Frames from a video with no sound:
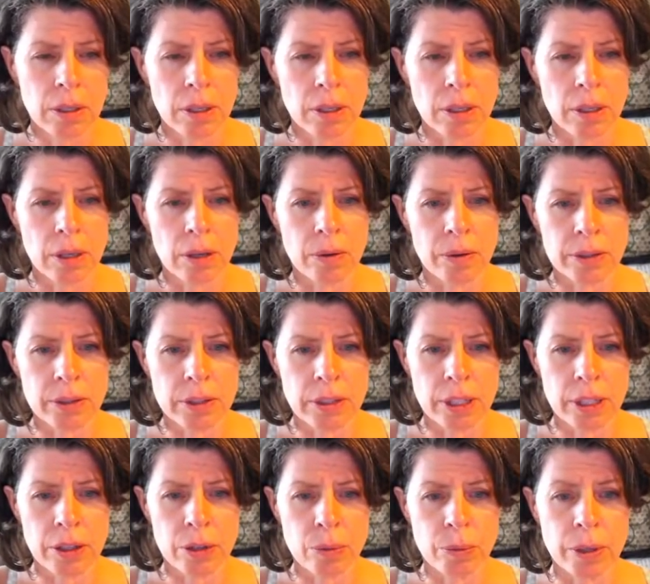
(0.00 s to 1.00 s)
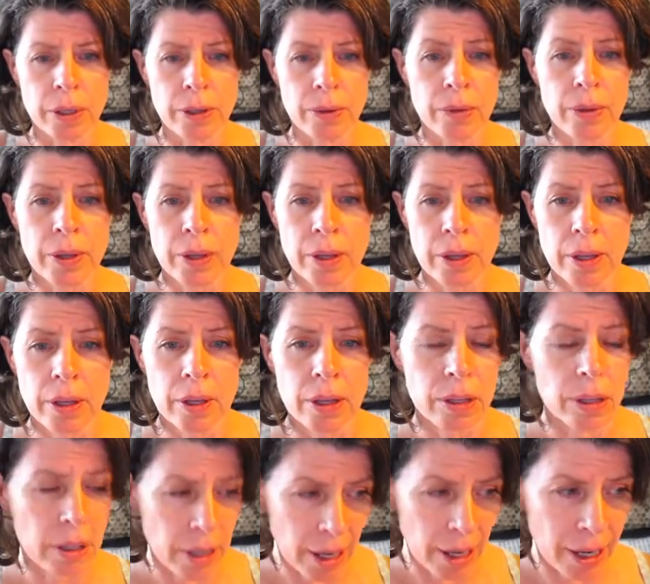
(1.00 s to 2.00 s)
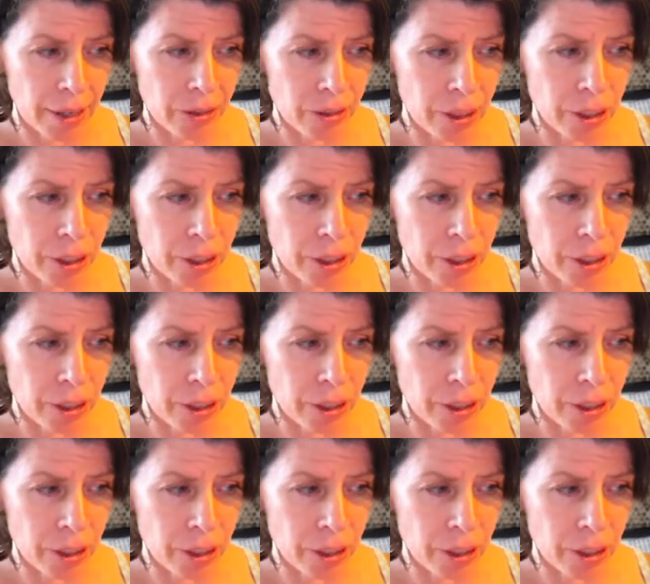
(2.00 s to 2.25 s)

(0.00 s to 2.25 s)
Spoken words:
No, it's the other one. At